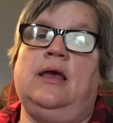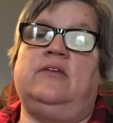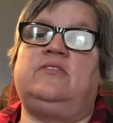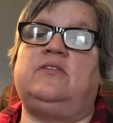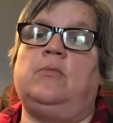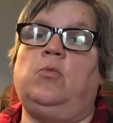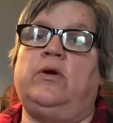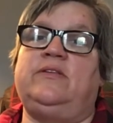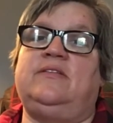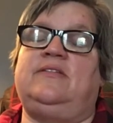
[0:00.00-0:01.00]

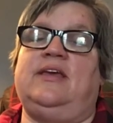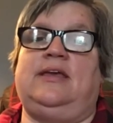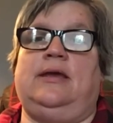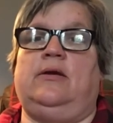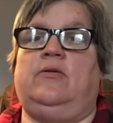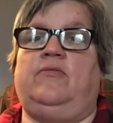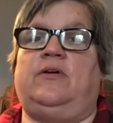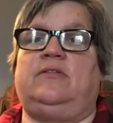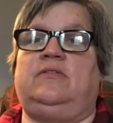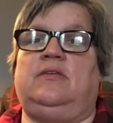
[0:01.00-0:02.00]
someone to take care of
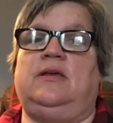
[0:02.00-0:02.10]
us